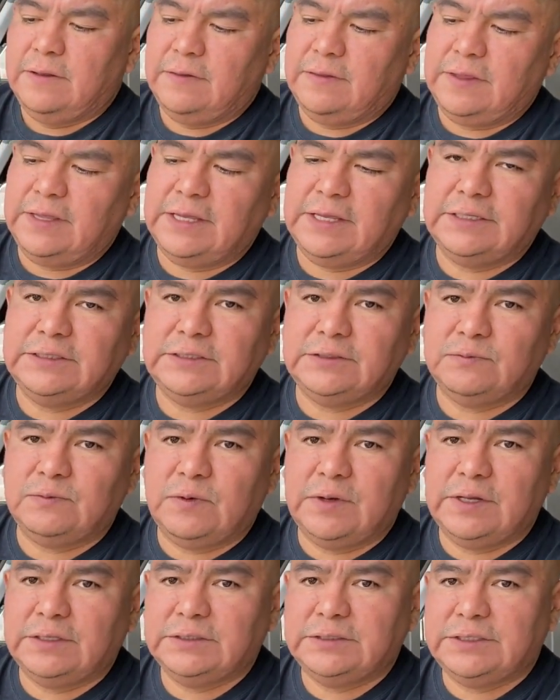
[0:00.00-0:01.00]
these
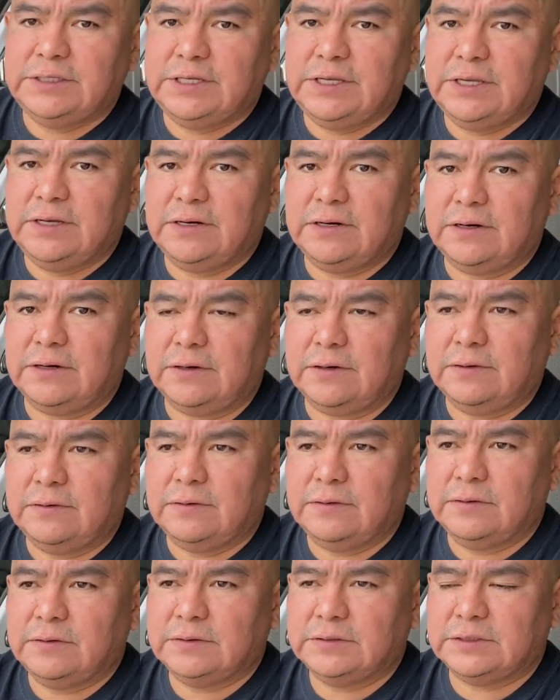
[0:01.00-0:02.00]
ones here
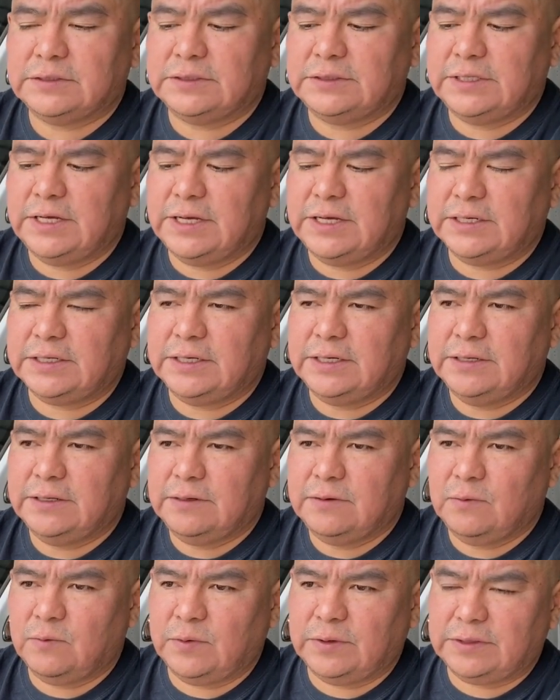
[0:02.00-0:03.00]
snug
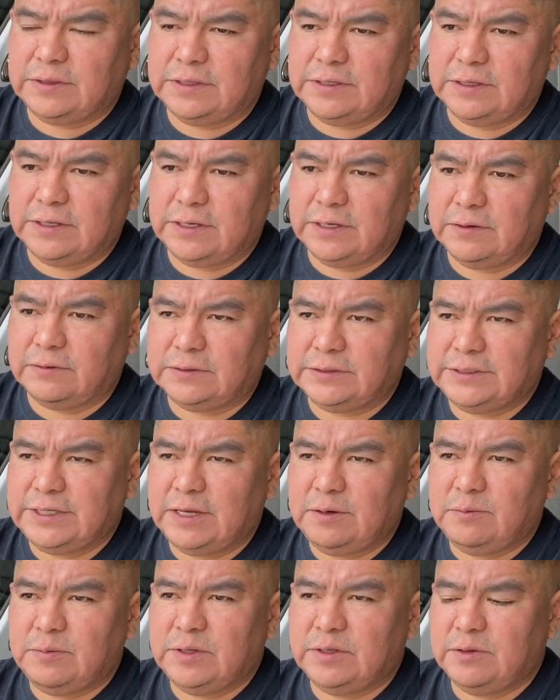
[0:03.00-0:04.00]
with the
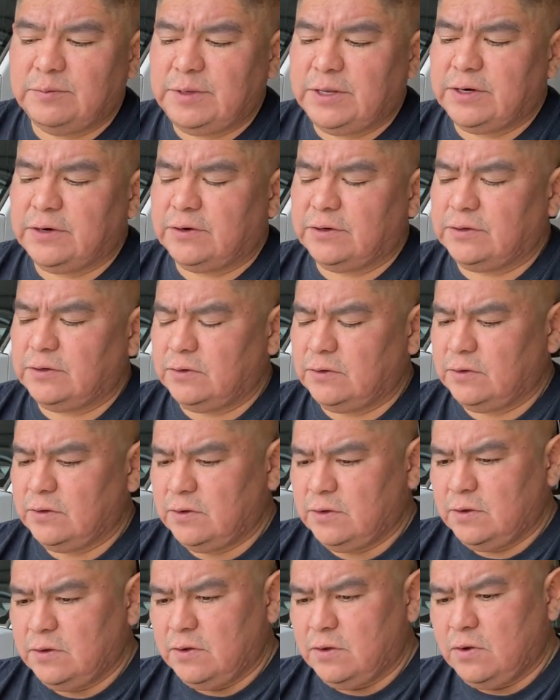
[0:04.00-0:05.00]
10mm
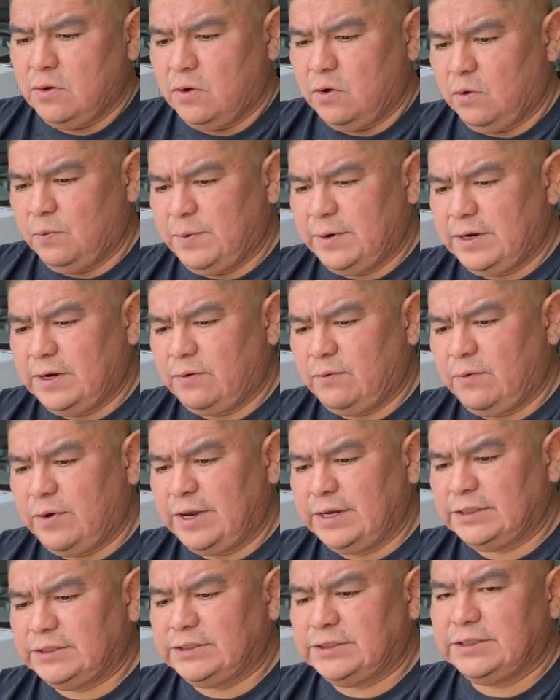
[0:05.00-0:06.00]
open end
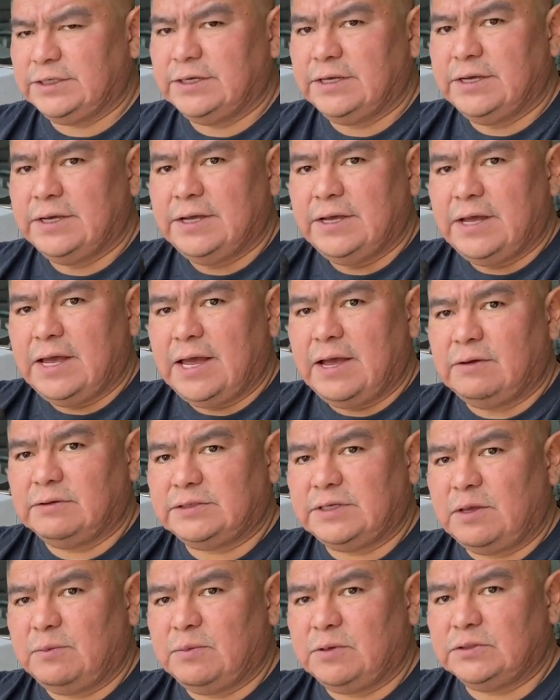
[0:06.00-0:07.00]
wrench, I
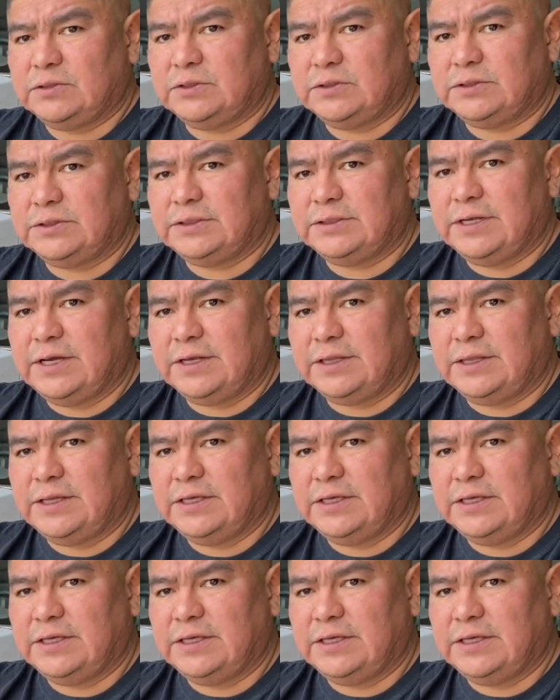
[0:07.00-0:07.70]
was able to snug